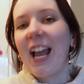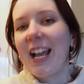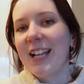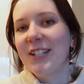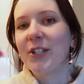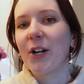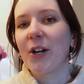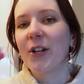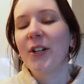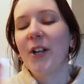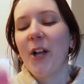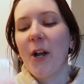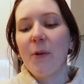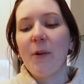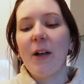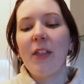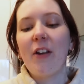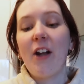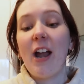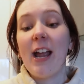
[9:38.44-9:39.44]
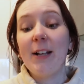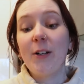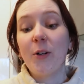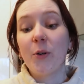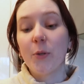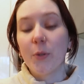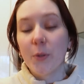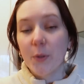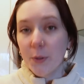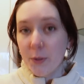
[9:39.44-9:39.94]
I don't know whether I
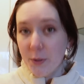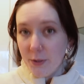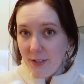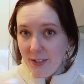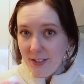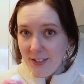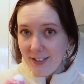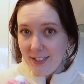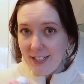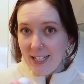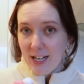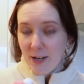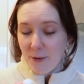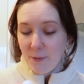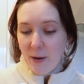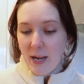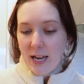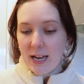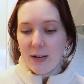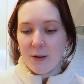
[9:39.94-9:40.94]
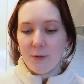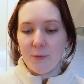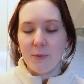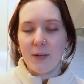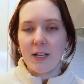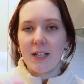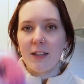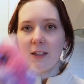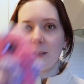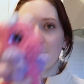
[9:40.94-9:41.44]
could get away
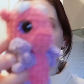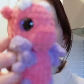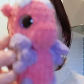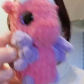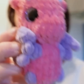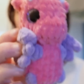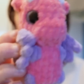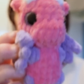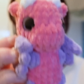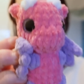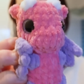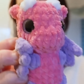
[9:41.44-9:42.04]
with putting